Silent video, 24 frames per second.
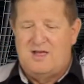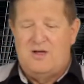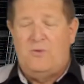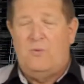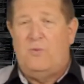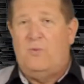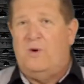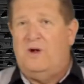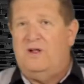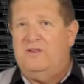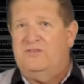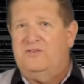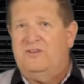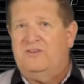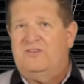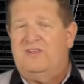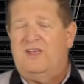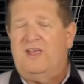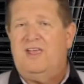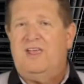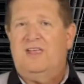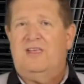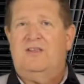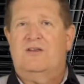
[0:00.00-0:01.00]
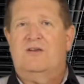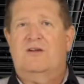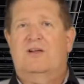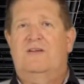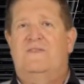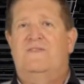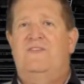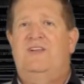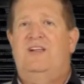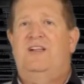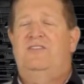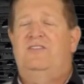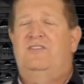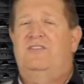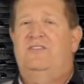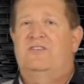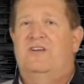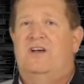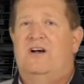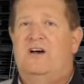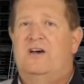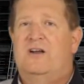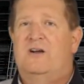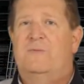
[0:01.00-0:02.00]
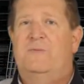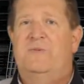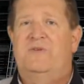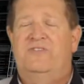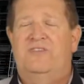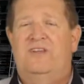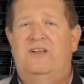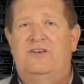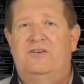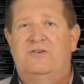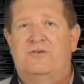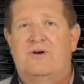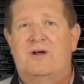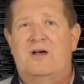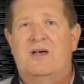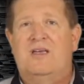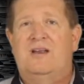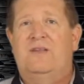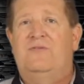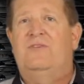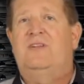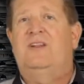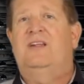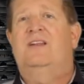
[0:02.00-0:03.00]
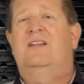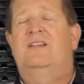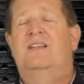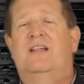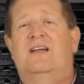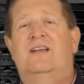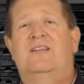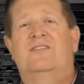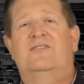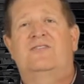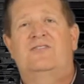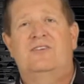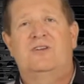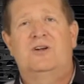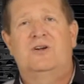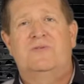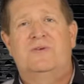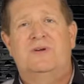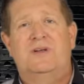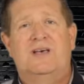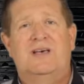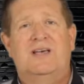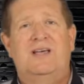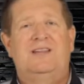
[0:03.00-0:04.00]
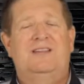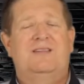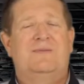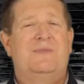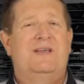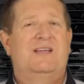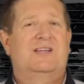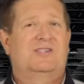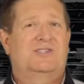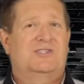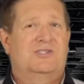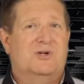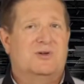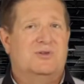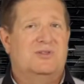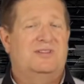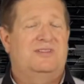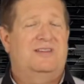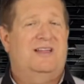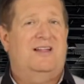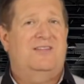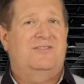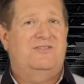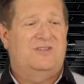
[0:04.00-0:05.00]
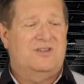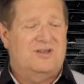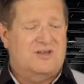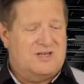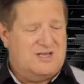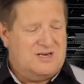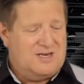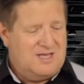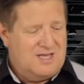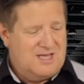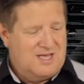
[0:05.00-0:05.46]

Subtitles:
Once a tank, you're convinced it's 100% dry, and if you need to let it sit overnight to make sure that that's done,